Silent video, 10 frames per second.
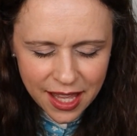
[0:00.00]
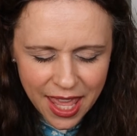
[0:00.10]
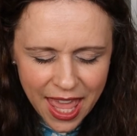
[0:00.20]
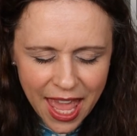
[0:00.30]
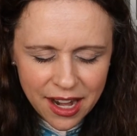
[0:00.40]

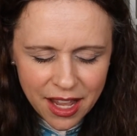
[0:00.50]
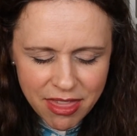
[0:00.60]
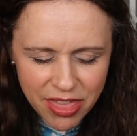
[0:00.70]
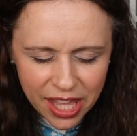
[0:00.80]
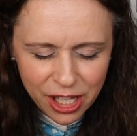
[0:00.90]
And I
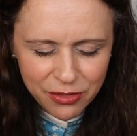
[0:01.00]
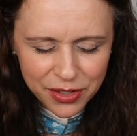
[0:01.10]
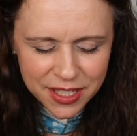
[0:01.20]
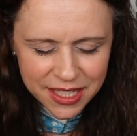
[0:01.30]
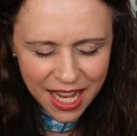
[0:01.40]
thank you
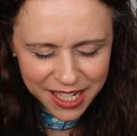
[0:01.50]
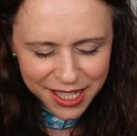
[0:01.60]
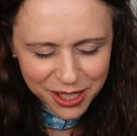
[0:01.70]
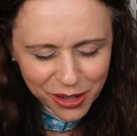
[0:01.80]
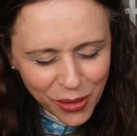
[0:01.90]
for
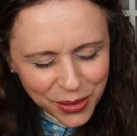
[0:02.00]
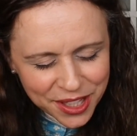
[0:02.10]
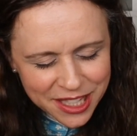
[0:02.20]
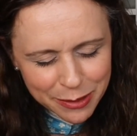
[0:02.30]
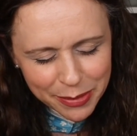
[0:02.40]
sending your
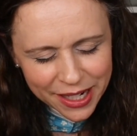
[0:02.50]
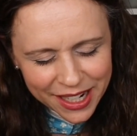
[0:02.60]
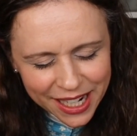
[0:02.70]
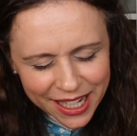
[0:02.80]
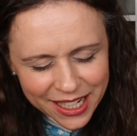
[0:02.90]
Holy
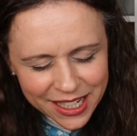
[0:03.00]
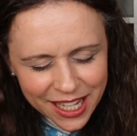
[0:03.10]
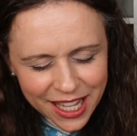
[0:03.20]
Spirit